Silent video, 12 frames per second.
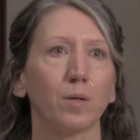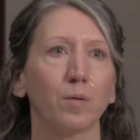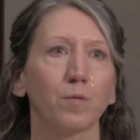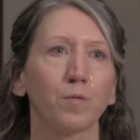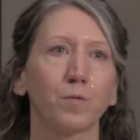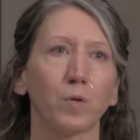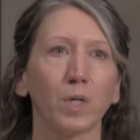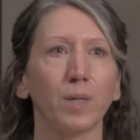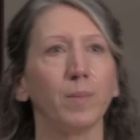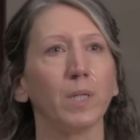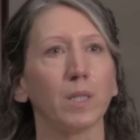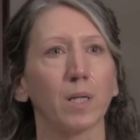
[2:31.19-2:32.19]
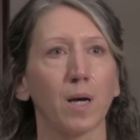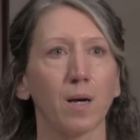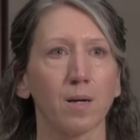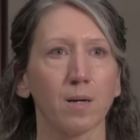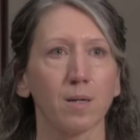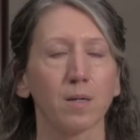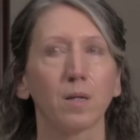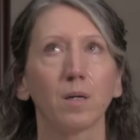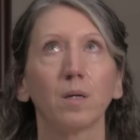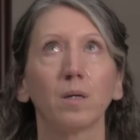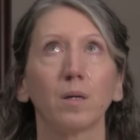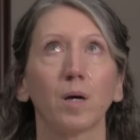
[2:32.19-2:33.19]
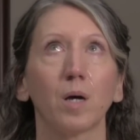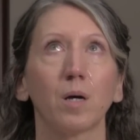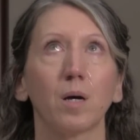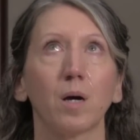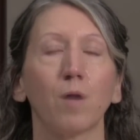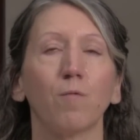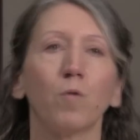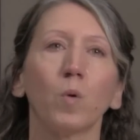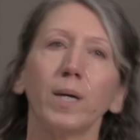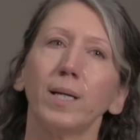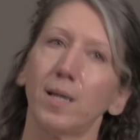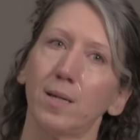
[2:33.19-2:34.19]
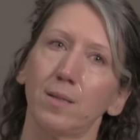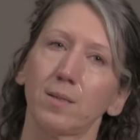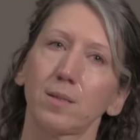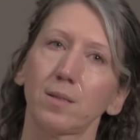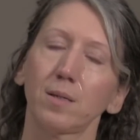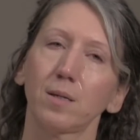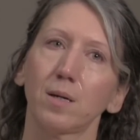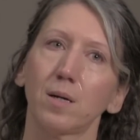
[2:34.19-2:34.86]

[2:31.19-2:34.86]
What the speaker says: formula, avoidant,